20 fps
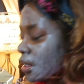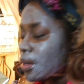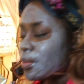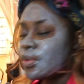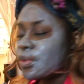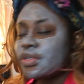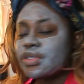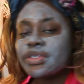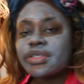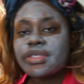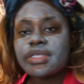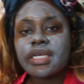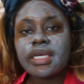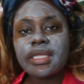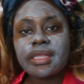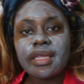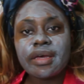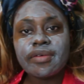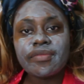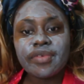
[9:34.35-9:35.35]
but just
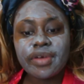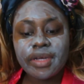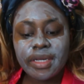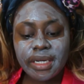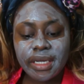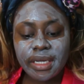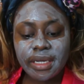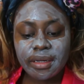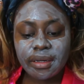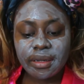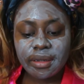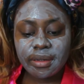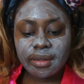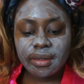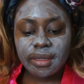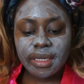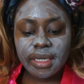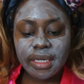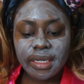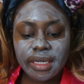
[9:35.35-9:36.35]
in that really
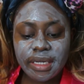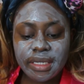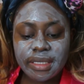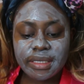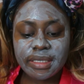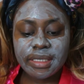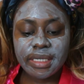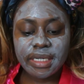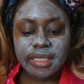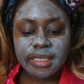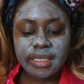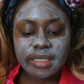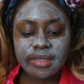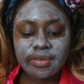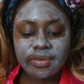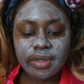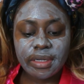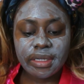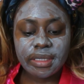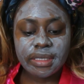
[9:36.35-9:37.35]
clean,
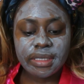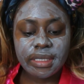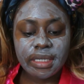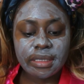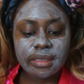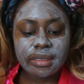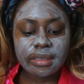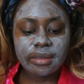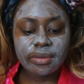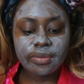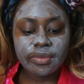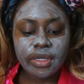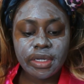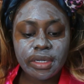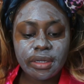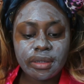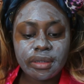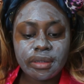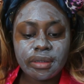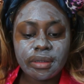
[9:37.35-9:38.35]
satisfying sense, and we
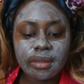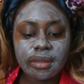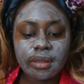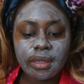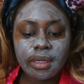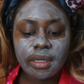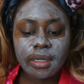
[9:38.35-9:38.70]
can